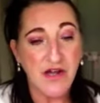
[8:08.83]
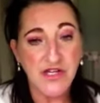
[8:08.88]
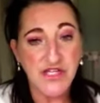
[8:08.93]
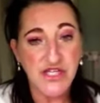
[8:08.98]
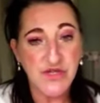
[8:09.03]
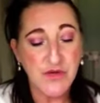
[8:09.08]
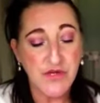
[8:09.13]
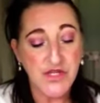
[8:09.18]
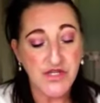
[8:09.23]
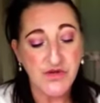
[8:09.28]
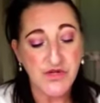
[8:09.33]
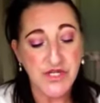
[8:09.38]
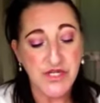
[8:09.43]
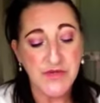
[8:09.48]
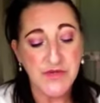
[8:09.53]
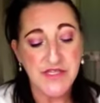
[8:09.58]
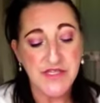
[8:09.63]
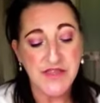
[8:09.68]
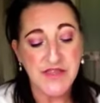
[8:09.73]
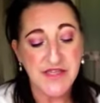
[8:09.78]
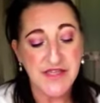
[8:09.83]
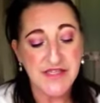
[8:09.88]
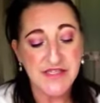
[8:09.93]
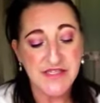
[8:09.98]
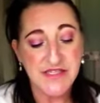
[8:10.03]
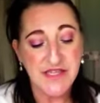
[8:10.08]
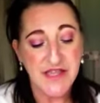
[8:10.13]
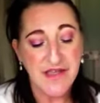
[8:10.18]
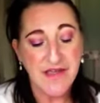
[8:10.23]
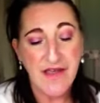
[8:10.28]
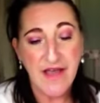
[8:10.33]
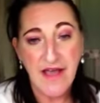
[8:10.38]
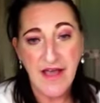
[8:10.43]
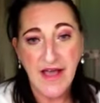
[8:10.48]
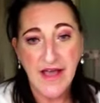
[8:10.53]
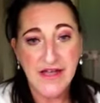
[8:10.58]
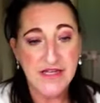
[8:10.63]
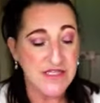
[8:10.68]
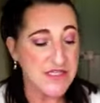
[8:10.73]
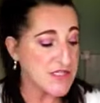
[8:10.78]
I do enjoy using this,
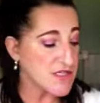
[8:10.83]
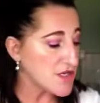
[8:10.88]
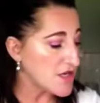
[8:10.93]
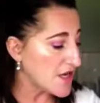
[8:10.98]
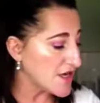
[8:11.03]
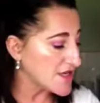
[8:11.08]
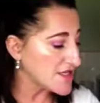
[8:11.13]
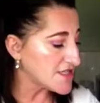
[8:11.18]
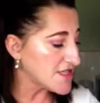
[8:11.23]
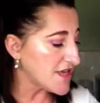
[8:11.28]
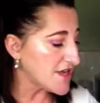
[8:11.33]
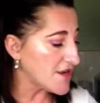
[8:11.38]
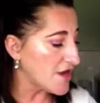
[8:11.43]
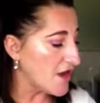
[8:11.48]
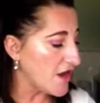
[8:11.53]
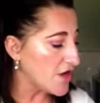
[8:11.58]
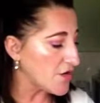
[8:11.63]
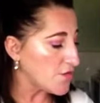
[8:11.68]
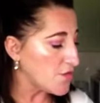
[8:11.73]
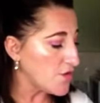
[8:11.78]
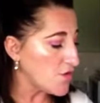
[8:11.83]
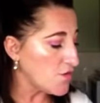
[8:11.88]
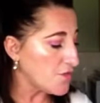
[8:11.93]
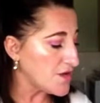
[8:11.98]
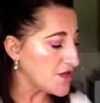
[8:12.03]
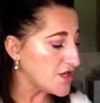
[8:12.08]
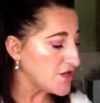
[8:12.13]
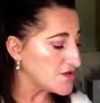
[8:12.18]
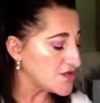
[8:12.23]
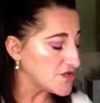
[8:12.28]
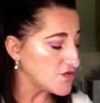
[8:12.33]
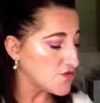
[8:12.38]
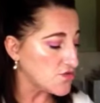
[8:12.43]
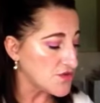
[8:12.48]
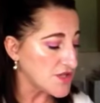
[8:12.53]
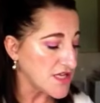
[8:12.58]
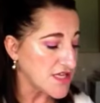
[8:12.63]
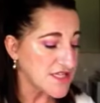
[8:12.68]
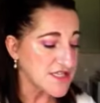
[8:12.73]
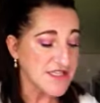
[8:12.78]
and like I said, I will be using
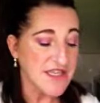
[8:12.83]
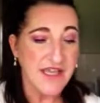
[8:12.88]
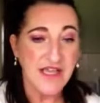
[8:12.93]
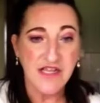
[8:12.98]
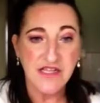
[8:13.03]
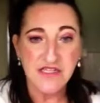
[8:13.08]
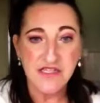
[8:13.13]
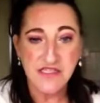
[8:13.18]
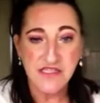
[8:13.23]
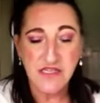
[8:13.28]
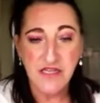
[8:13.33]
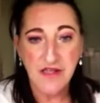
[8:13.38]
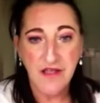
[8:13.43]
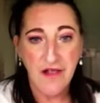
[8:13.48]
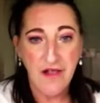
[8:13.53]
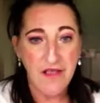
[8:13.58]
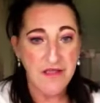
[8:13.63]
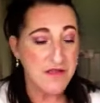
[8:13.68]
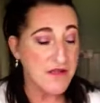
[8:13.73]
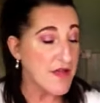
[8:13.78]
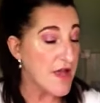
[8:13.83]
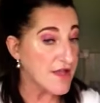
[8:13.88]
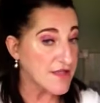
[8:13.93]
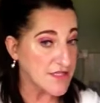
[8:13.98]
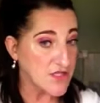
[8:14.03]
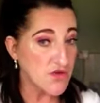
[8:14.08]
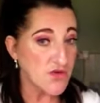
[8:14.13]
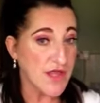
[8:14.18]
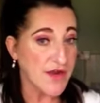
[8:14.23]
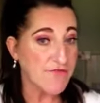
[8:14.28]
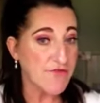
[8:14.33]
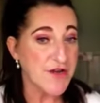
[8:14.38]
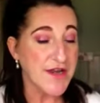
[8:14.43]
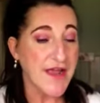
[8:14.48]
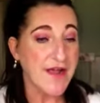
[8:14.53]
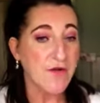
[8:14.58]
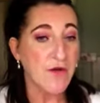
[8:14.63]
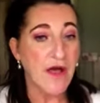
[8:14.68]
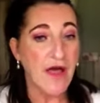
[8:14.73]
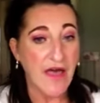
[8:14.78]
all these things until they run
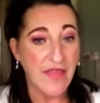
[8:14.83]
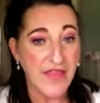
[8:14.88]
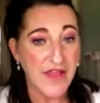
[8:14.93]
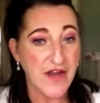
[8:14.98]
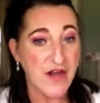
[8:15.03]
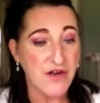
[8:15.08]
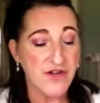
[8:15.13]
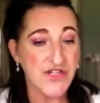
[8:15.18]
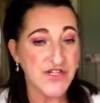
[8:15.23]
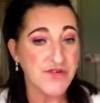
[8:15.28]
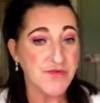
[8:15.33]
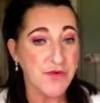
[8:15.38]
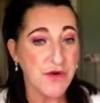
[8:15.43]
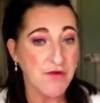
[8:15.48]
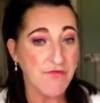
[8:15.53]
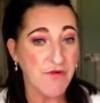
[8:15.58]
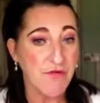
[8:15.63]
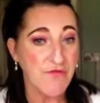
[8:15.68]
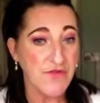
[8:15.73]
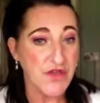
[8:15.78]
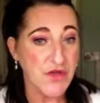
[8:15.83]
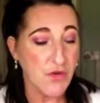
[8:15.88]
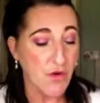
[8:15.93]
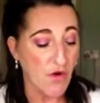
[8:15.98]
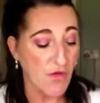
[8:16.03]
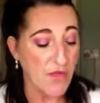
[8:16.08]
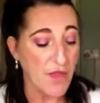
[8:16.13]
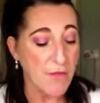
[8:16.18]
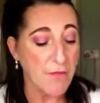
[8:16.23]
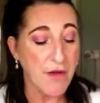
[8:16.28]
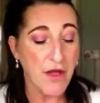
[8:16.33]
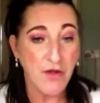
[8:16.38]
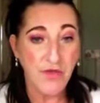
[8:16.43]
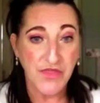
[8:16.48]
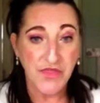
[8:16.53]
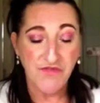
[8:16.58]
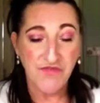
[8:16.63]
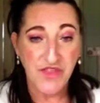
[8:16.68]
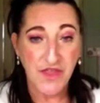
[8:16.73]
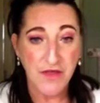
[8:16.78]
out, and then I'll do a review on the
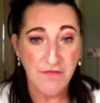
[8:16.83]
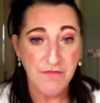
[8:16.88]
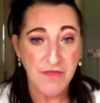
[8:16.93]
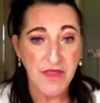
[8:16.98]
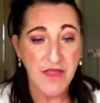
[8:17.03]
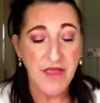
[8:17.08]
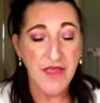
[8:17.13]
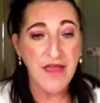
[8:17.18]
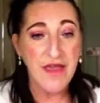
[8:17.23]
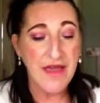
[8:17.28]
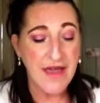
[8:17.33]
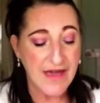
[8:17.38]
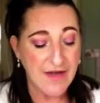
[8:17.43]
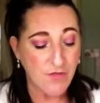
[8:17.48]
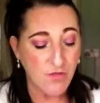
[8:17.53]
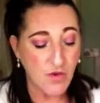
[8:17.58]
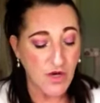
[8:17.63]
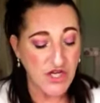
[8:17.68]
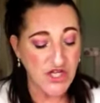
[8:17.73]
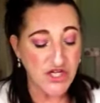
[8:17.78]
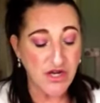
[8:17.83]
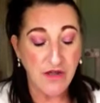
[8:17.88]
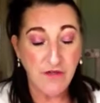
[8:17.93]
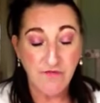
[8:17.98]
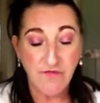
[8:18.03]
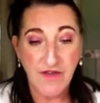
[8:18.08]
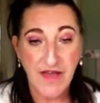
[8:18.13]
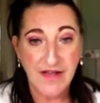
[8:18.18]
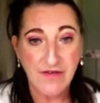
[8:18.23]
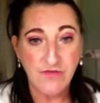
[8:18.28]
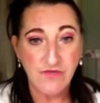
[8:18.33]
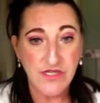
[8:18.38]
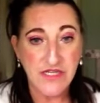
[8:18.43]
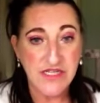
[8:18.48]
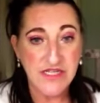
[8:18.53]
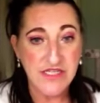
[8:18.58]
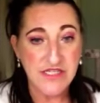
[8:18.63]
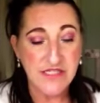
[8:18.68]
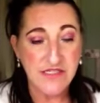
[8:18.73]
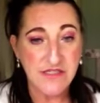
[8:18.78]
both of them and which I found
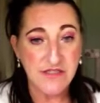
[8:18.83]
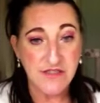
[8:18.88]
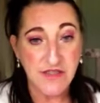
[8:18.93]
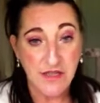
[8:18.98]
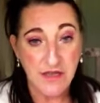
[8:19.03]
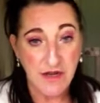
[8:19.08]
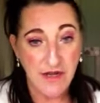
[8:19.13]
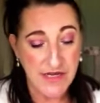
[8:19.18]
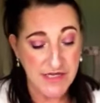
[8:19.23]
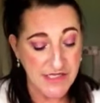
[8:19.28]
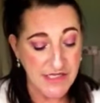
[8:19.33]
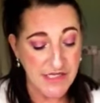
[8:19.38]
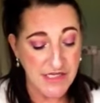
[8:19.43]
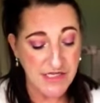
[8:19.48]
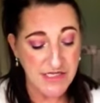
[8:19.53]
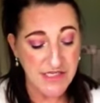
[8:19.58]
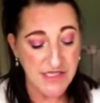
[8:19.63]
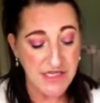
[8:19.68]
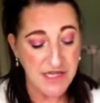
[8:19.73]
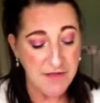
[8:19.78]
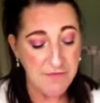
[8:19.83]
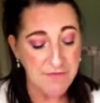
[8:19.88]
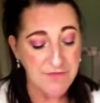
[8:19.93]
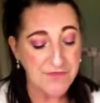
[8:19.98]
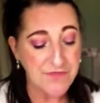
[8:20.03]
is the nicest.